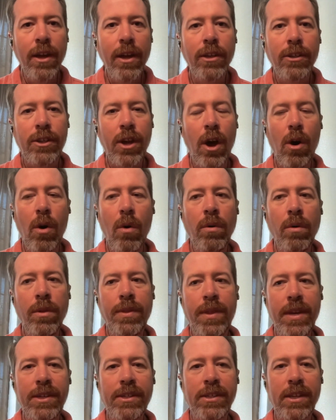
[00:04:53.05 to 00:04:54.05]
So
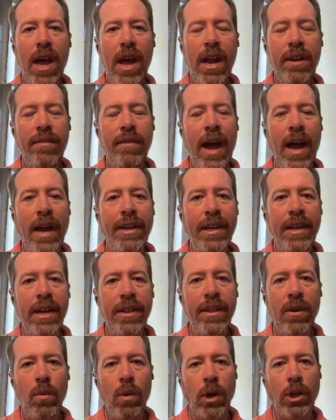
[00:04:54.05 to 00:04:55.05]
this kind of idea
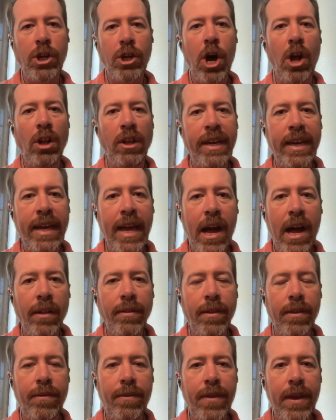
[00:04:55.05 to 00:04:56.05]
that we're culling
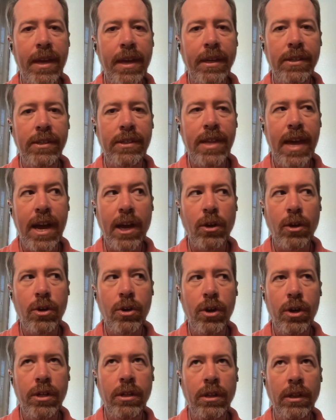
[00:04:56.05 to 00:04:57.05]
out the things that
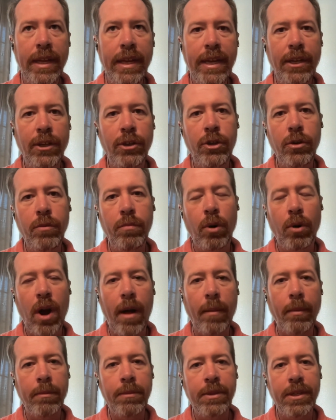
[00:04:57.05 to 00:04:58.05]
could lead to
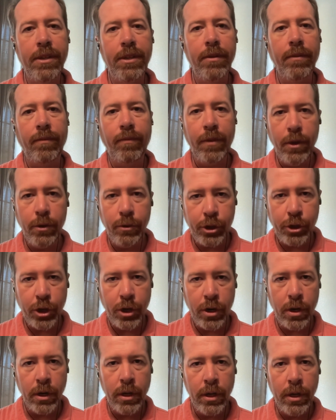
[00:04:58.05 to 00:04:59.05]
problems in the
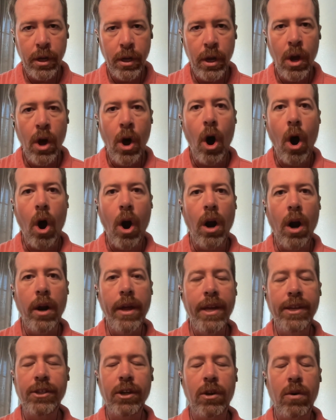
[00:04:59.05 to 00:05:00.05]
future
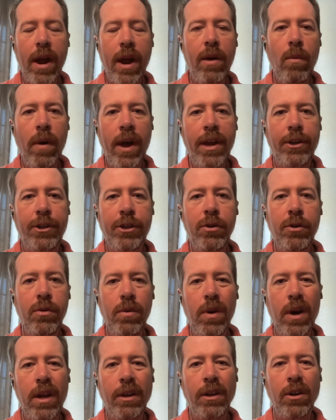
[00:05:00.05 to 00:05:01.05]
is a great way
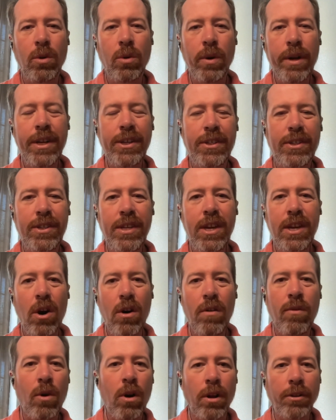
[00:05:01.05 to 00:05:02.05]
to increase the
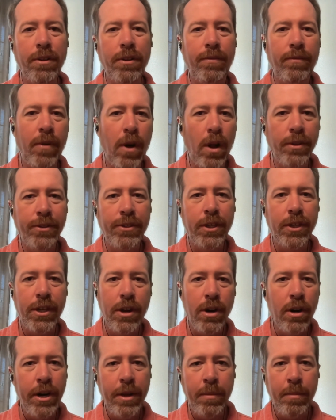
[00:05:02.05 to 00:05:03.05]
overall default
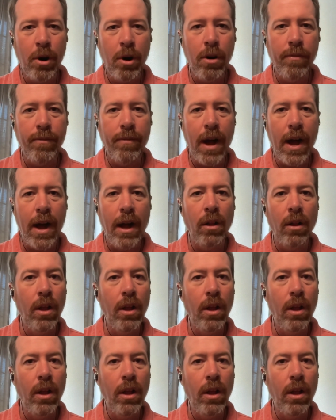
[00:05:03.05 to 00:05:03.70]
security profile